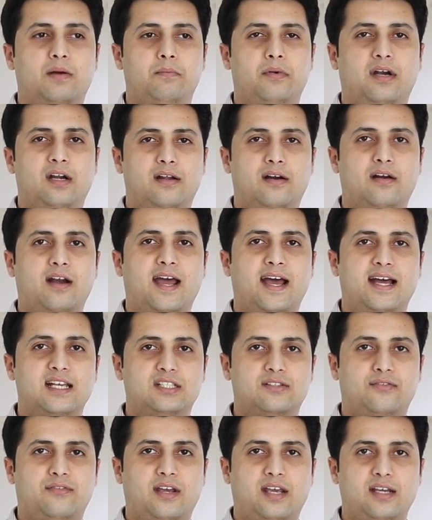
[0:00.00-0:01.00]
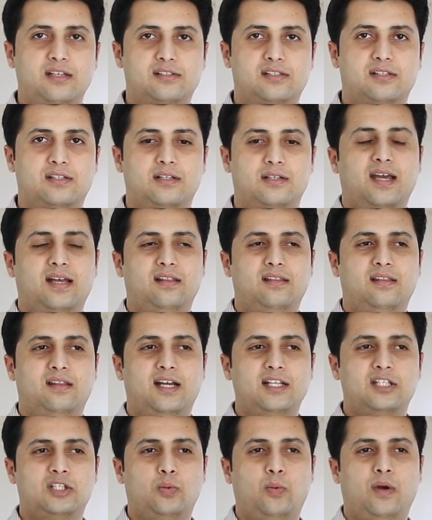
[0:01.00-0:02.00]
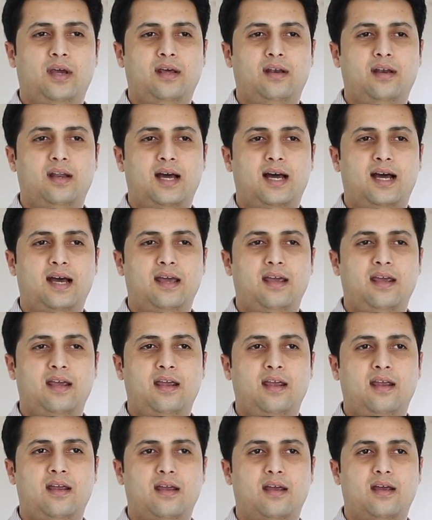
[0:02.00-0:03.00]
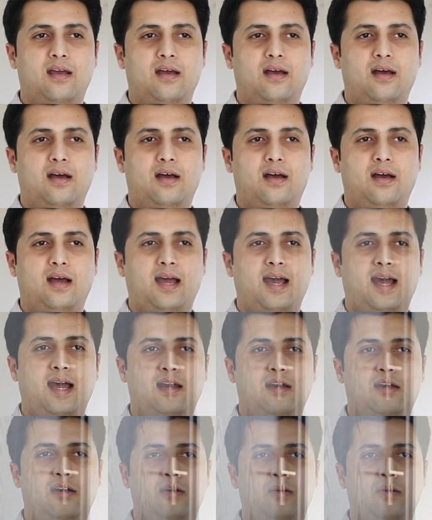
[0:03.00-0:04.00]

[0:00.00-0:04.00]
the builder has faced. And that's when I had